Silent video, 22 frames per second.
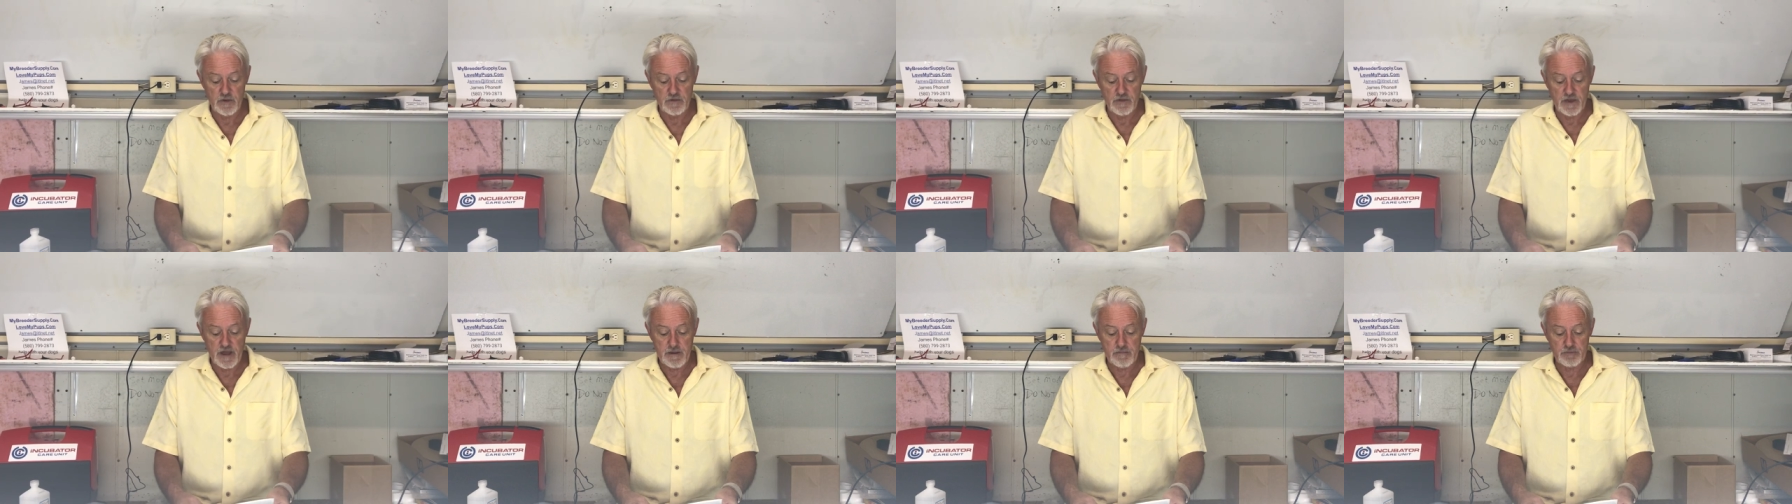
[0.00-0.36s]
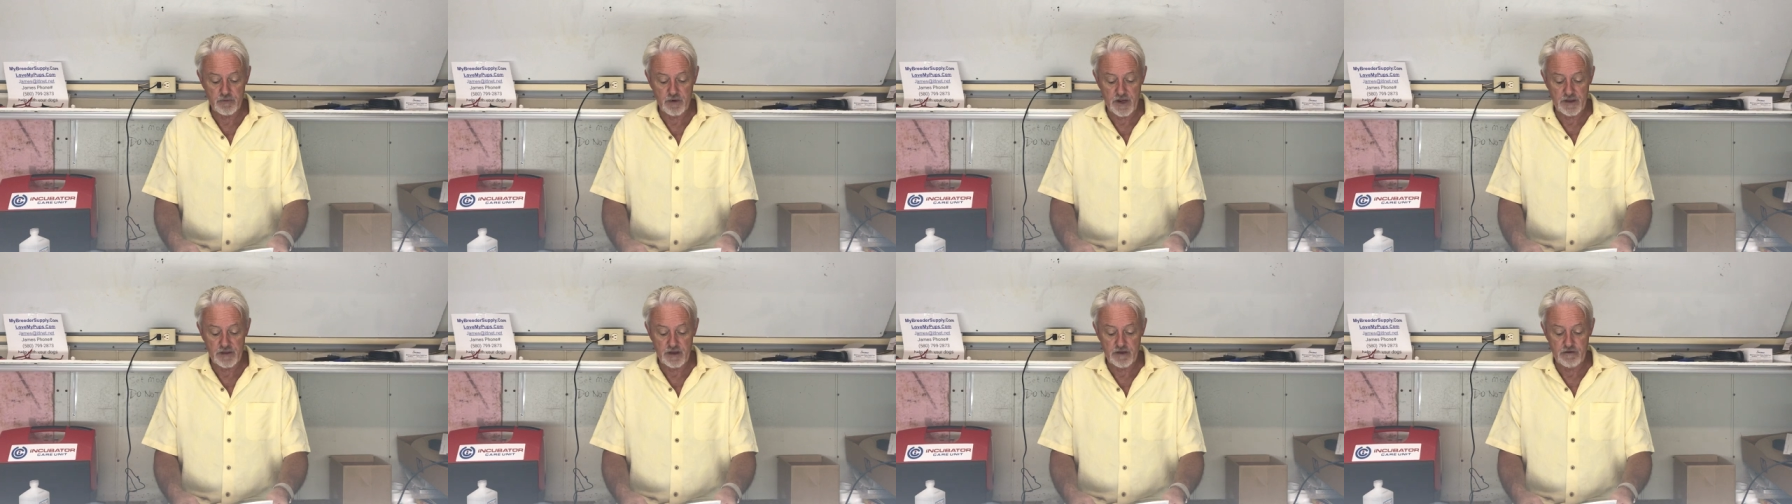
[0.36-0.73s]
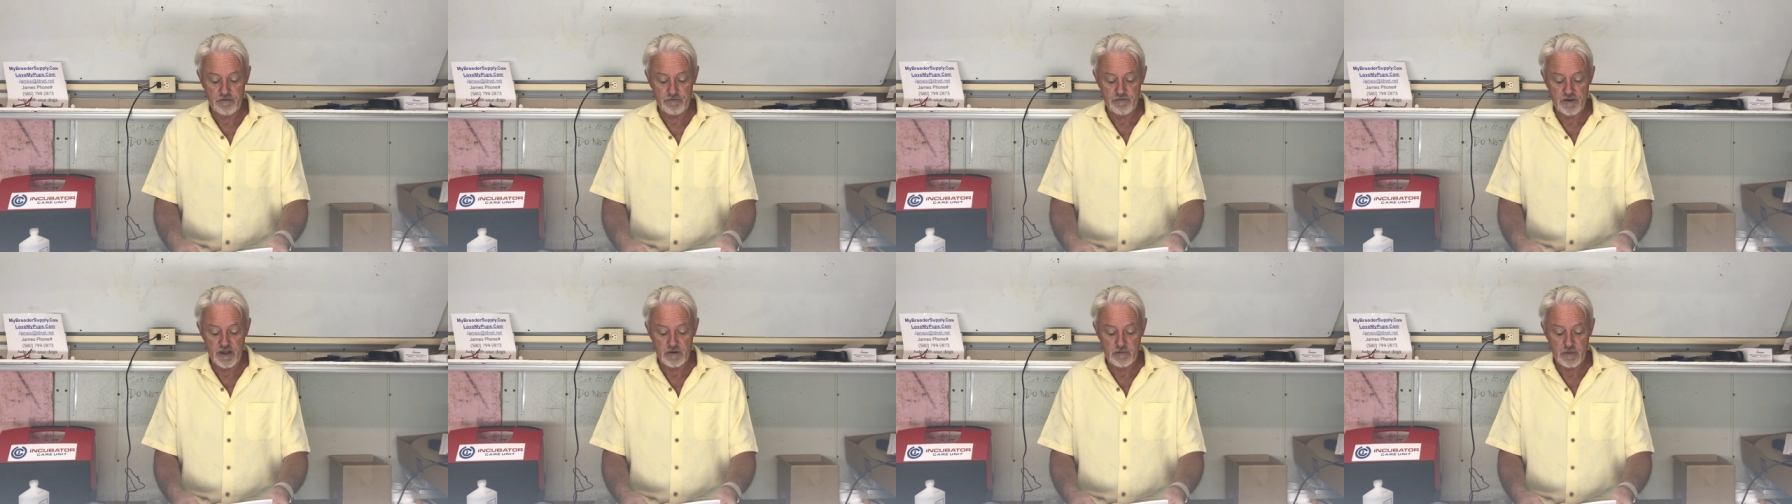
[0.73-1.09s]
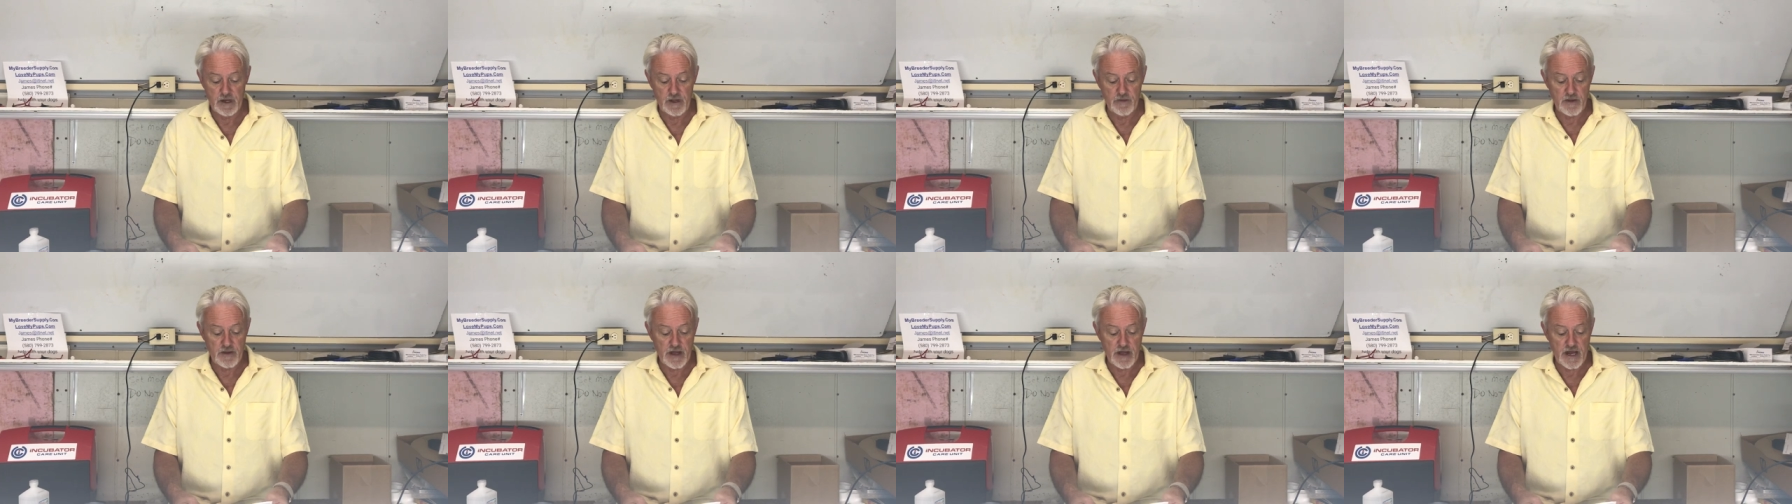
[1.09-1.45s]
when they impregnate a
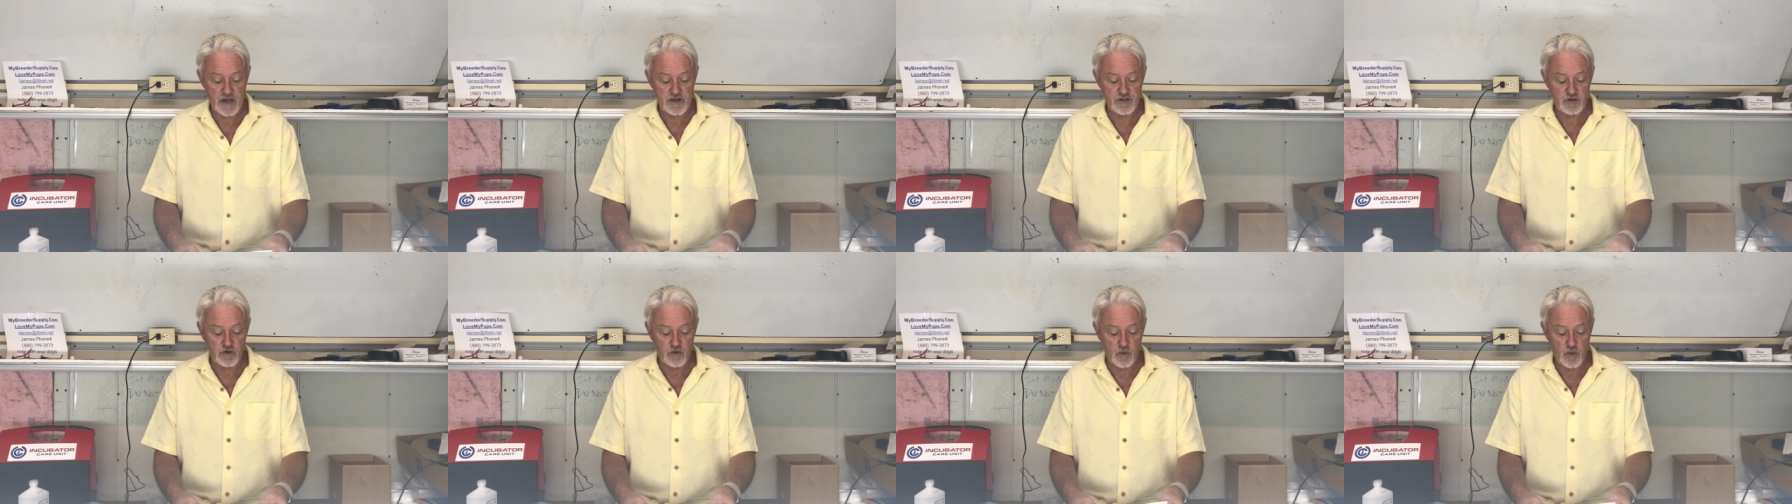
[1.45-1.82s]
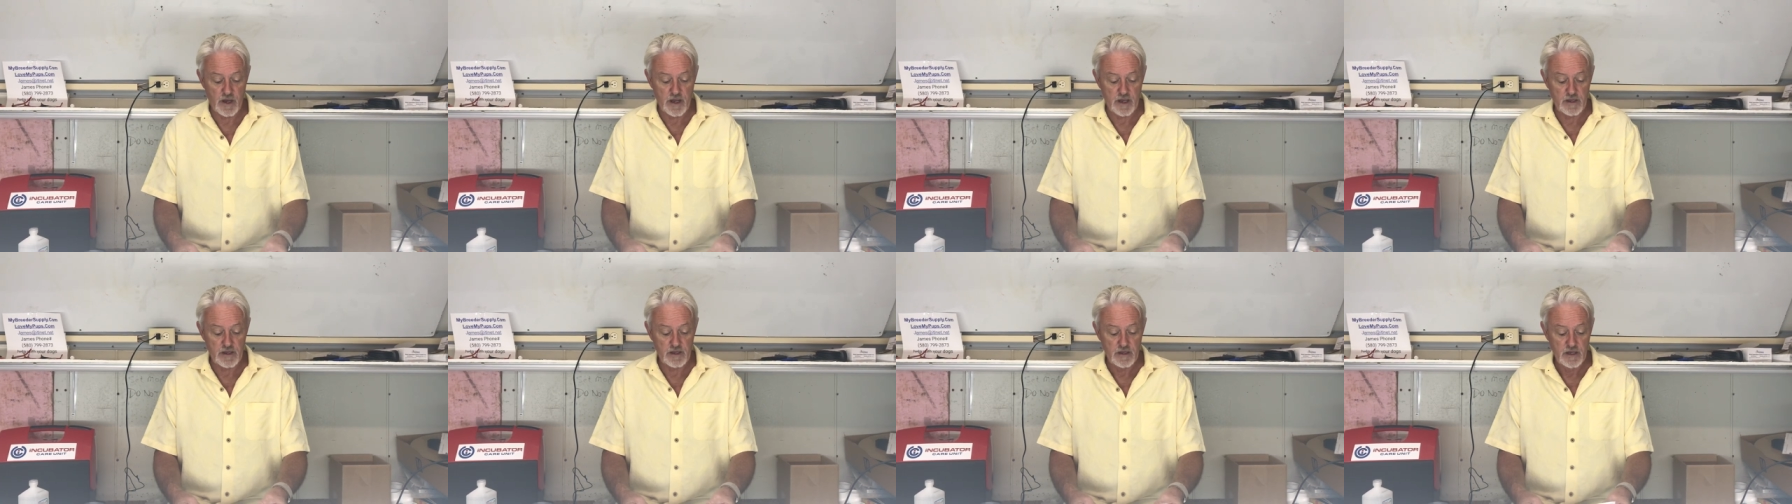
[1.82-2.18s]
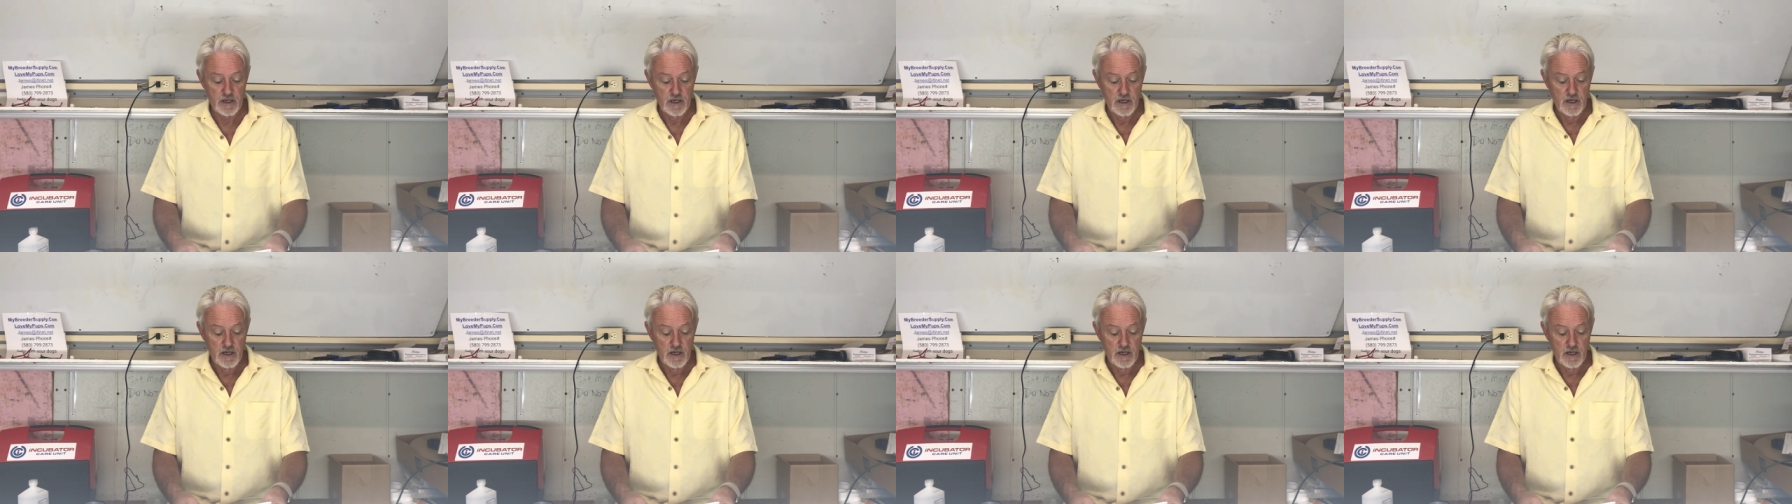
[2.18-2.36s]
female the natural way.